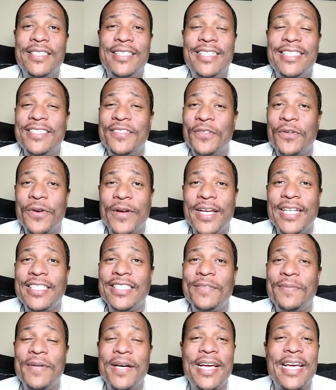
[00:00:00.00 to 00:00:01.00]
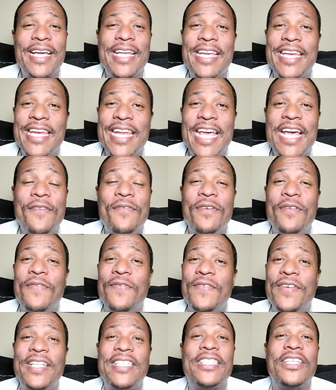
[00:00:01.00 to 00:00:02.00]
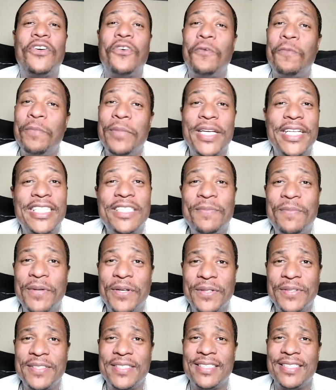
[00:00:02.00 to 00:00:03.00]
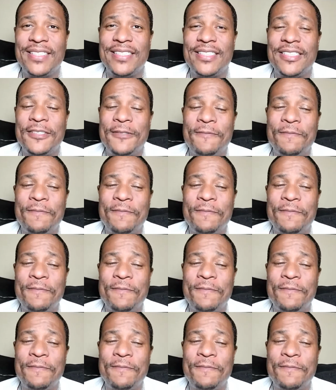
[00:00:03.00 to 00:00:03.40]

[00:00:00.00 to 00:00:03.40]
That's crazy about it never fits an obese person.